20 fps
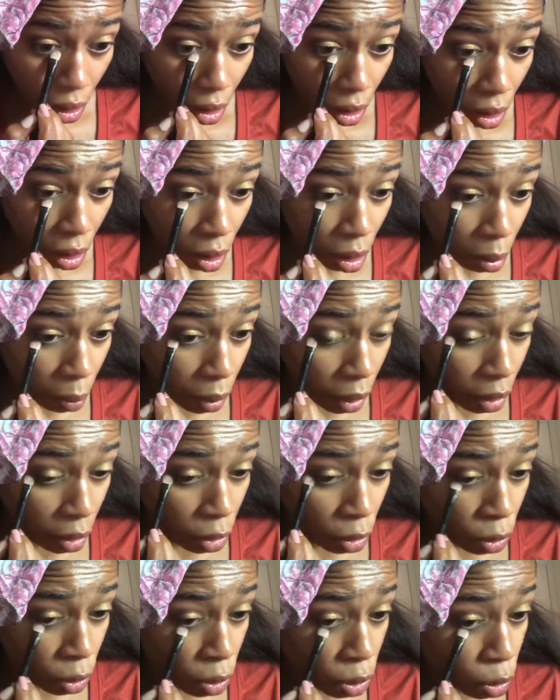They
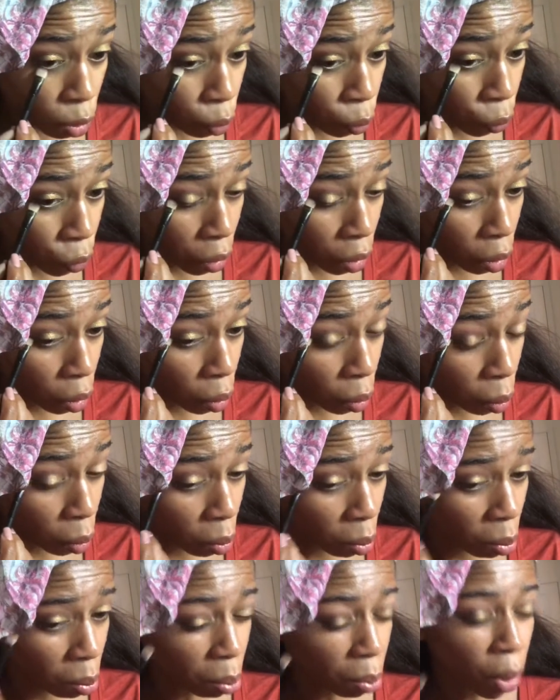used real
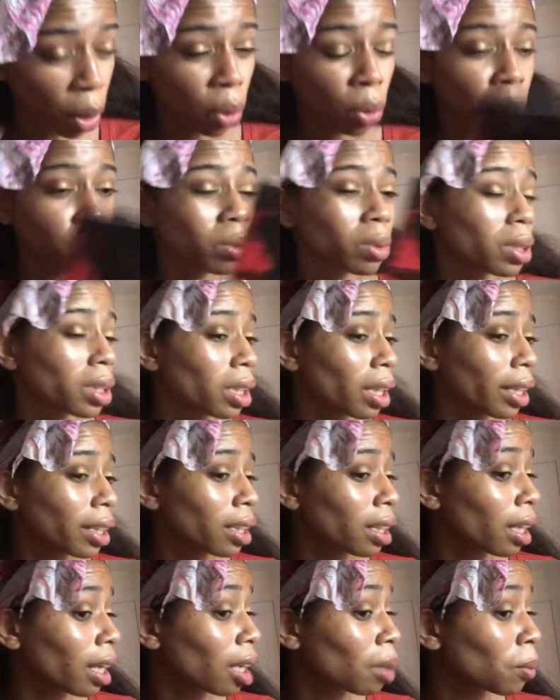bones and
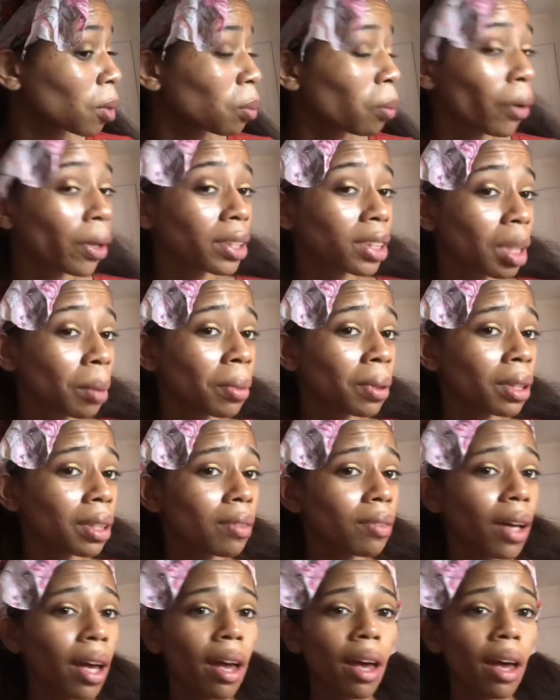like animal parts, I believe,